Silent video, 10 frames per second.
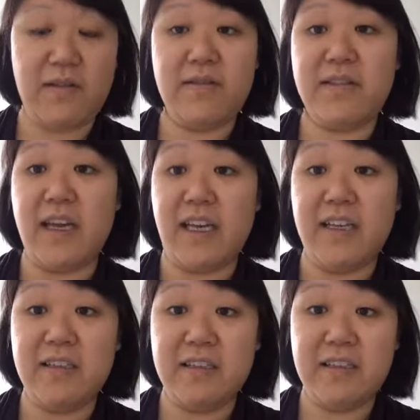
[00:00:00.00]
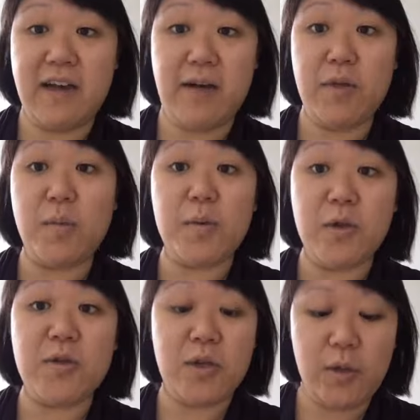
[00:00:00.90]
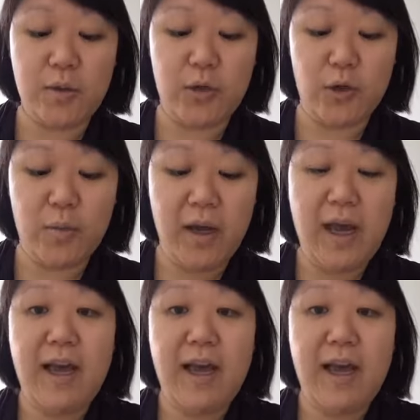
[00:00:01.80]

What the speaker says: seconds upload to YouTube,